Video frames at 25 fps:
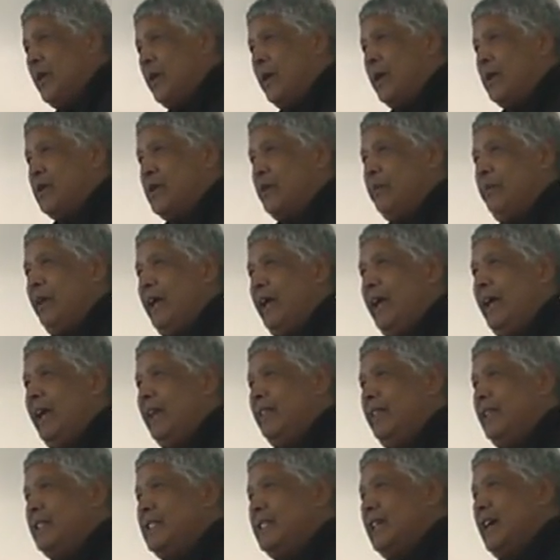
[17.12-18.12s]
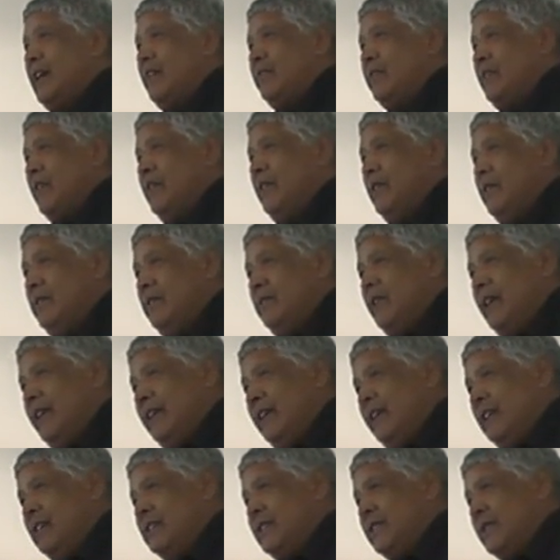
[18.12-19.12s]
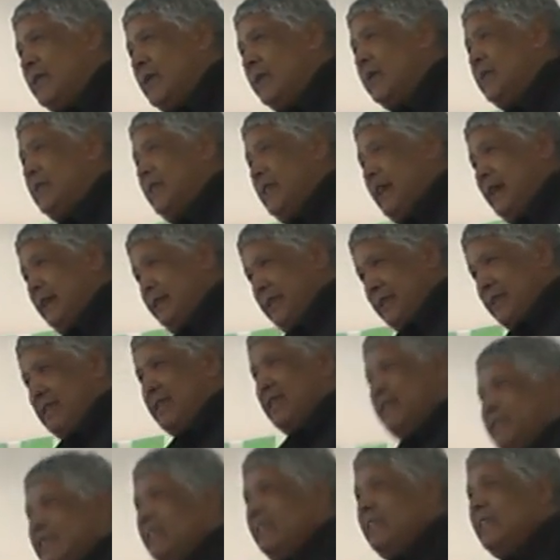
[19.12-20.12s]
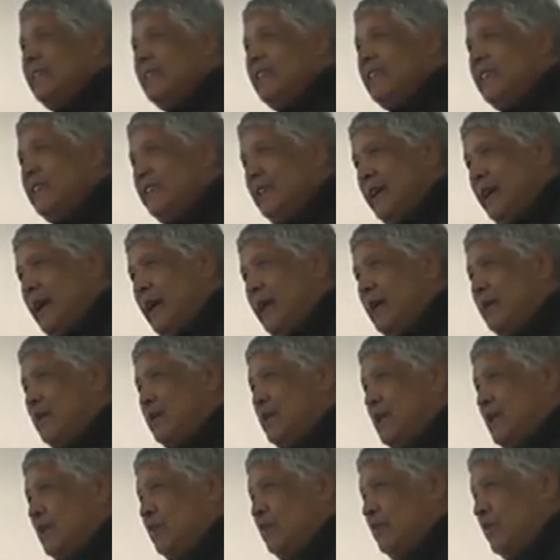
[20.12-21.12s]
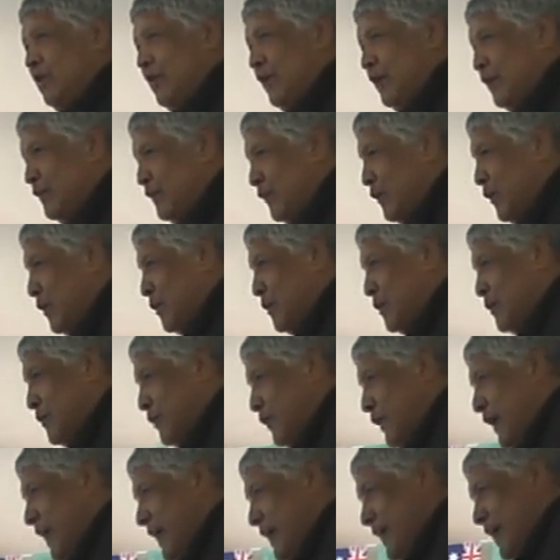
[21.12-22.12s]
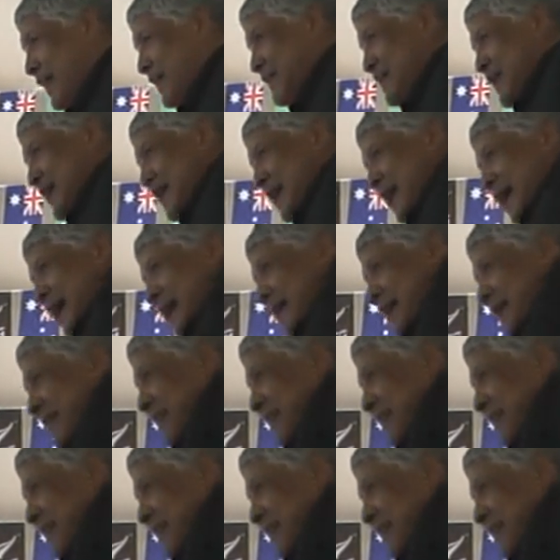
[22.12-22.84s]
honour to be here this afternoon, and it's good that the house is full of all greenies, eh?